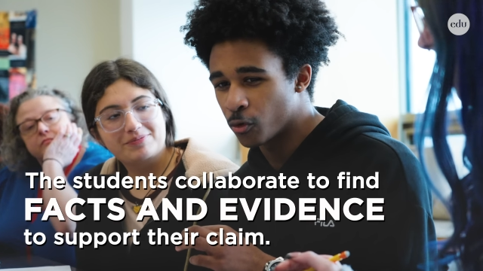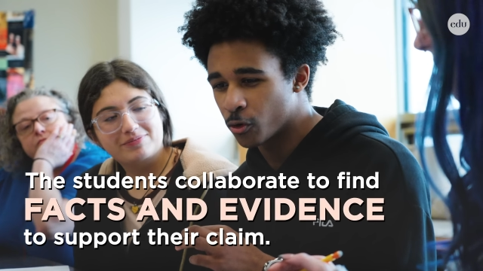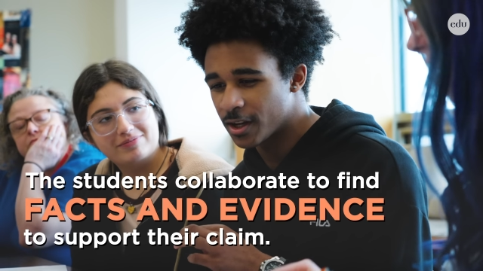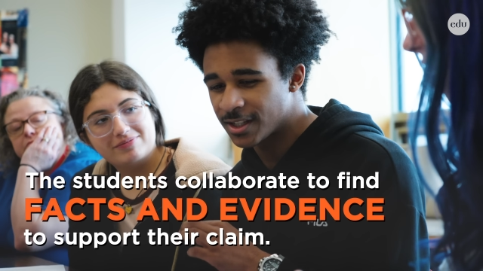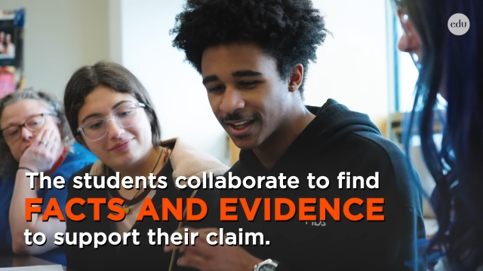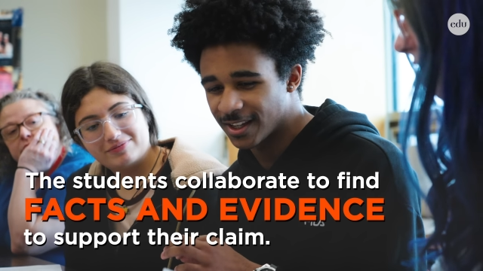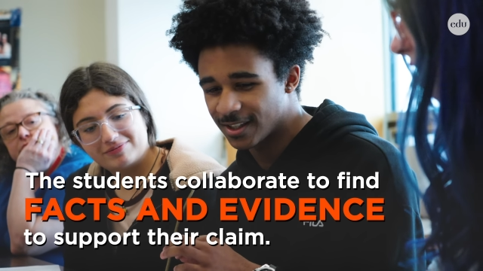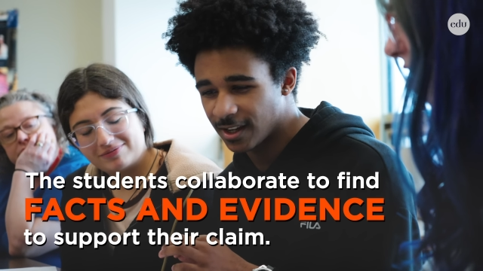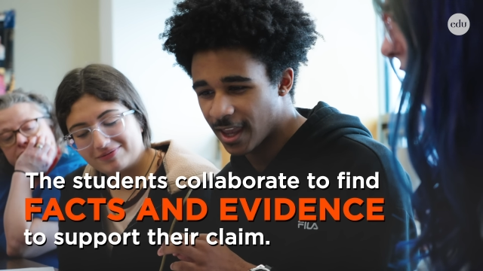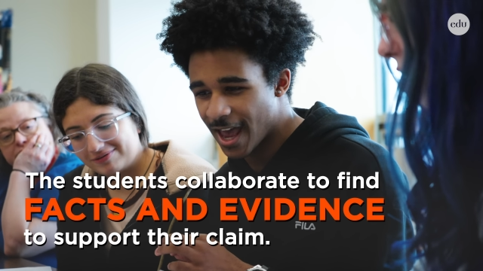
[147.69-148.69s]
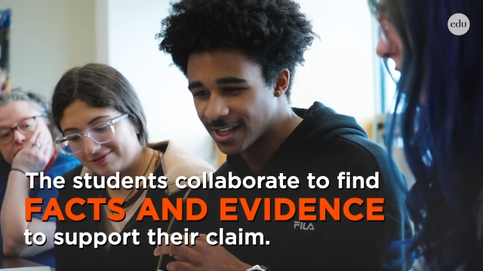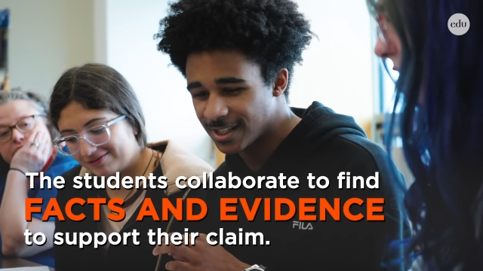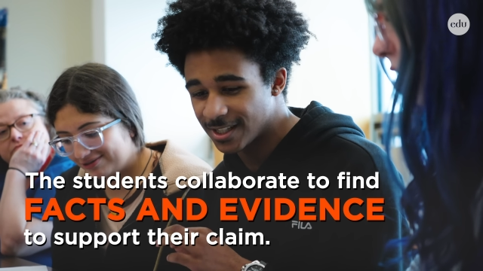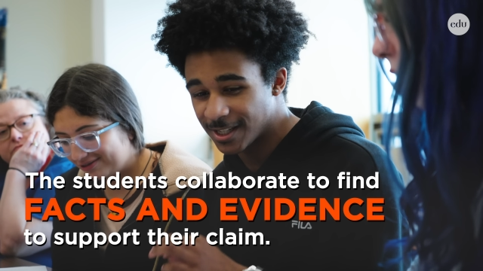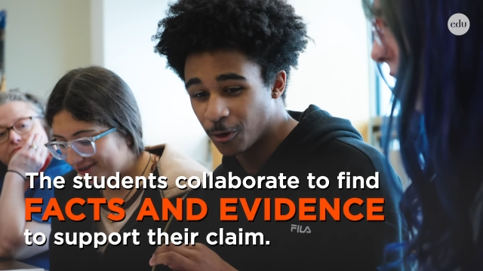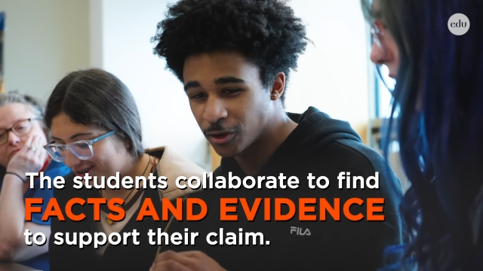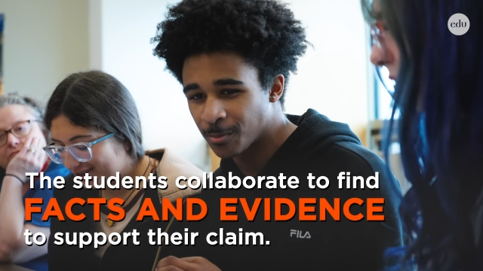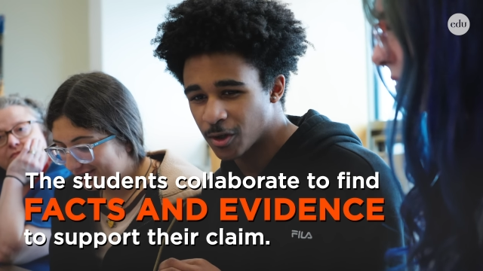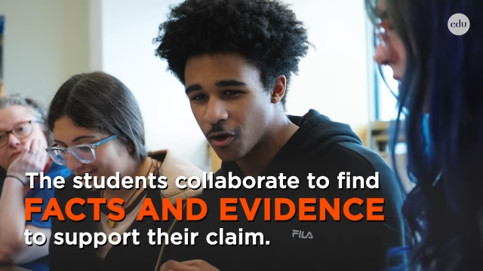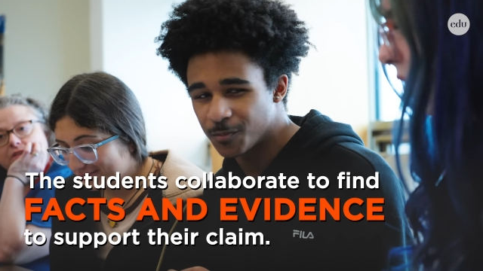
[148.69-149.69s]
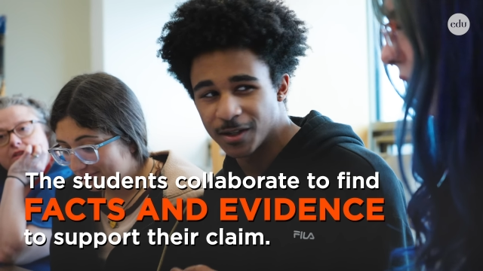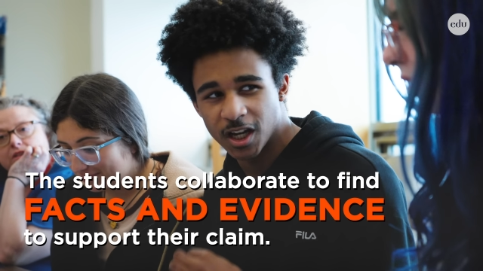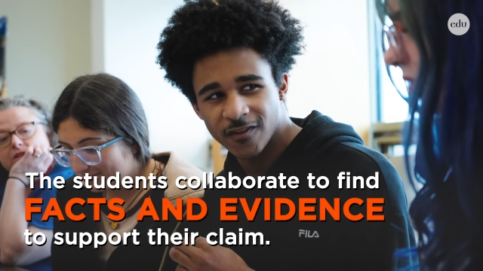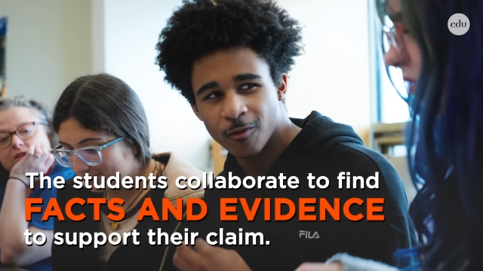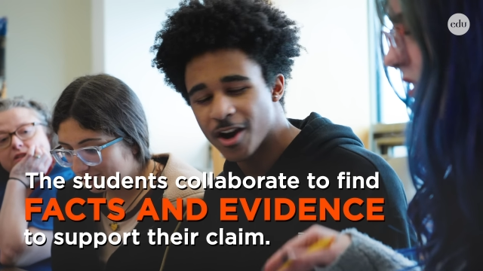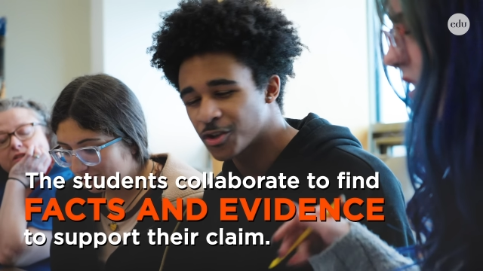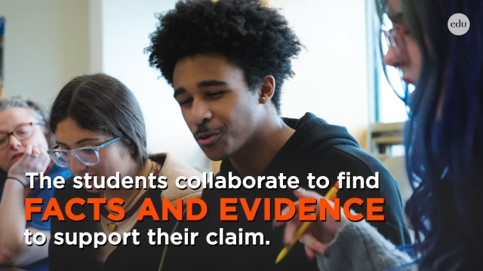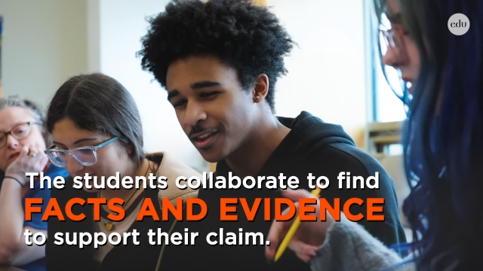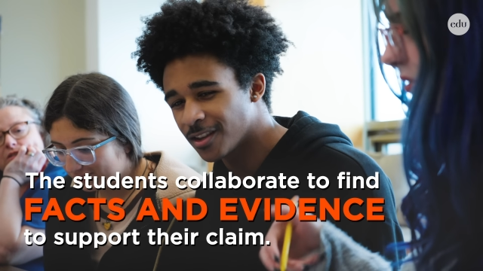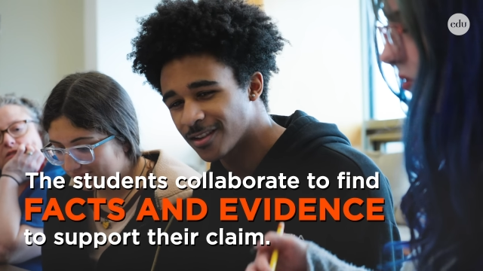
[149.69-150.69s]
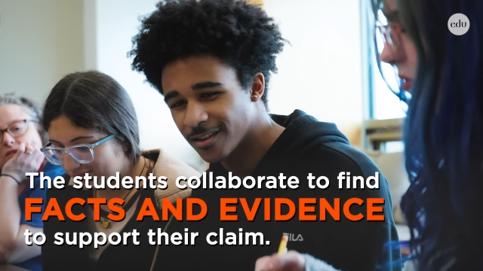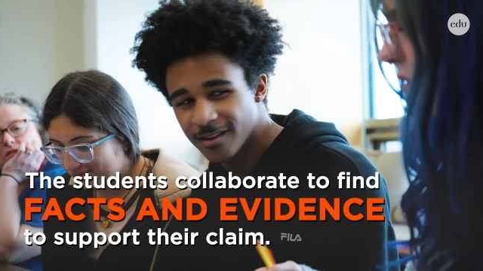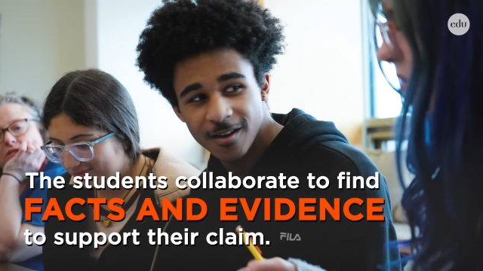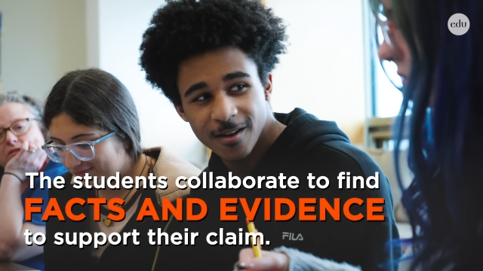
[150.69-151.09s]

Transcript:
Speaker 1: Brutus and Cassius killed themselves because of irrational thinking.